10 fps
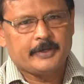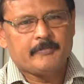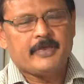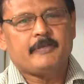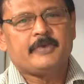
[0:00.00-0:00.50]

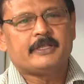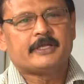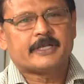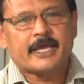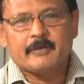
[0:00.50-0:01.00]
Maybe
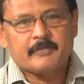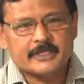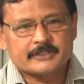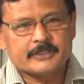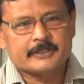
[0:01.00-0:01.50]
the time
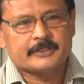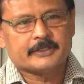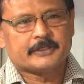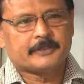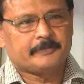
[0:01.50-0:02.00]
does
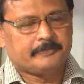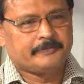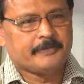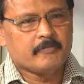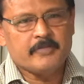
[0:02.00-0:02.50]
not
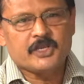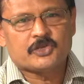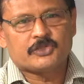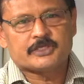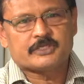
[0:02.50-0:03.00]

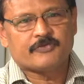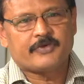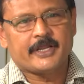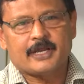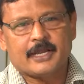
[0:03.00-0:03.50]
meet the stiff
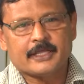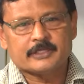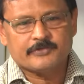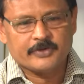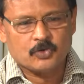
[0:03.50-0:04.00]

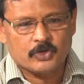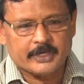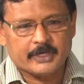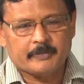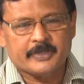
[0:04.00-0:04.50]
deadlines, we do not
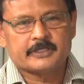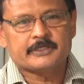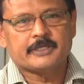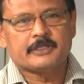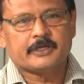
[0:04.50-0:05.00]
get a
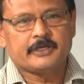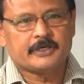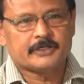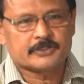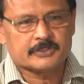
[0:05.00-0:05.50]
PhD in 3
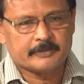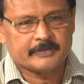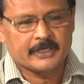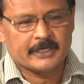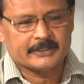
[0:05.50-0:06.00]
years or
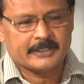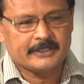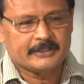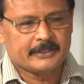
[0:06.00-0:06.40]
something like that,